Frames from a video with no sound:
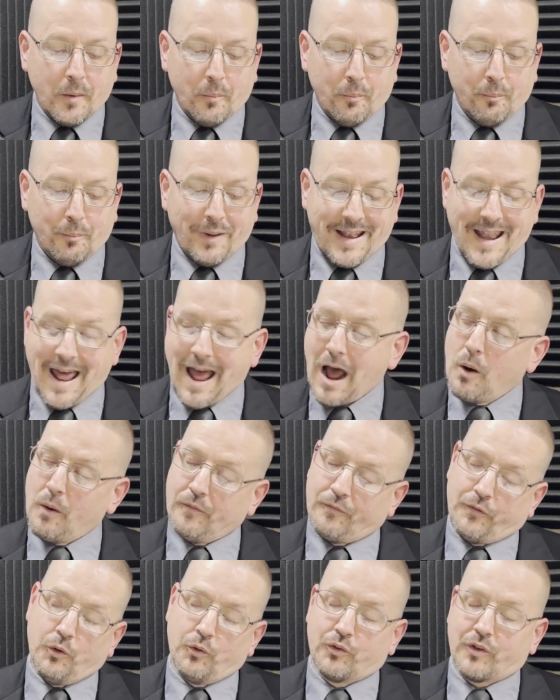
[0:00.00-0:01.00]
But now,
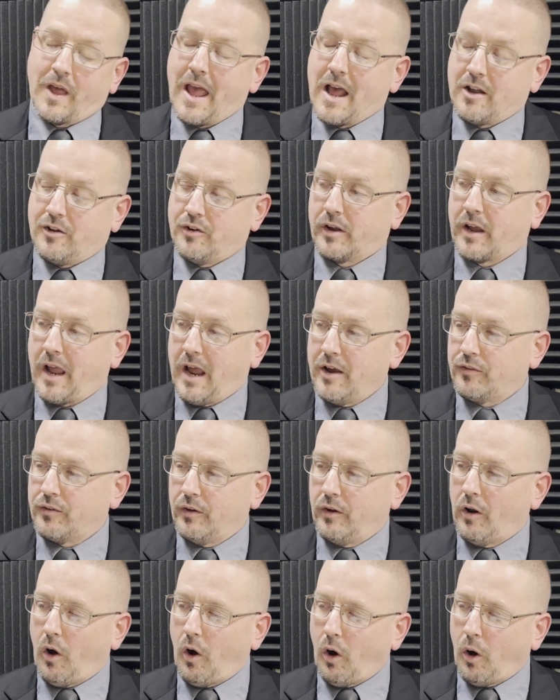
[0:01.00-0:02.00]
if you say
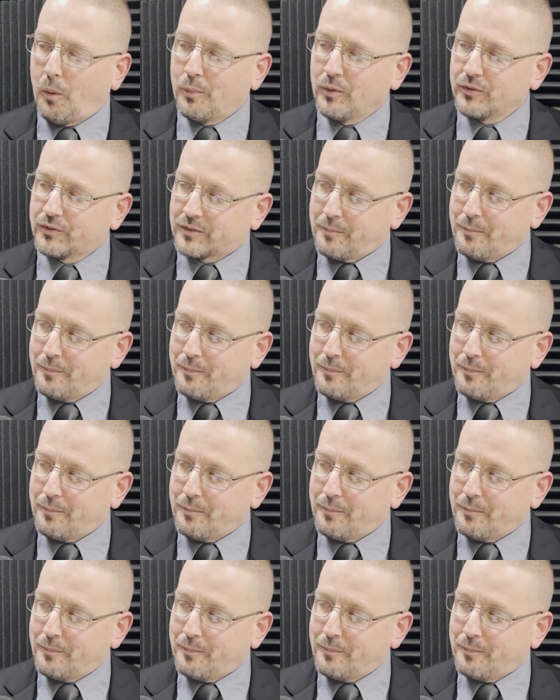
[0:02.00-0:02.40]
education, almost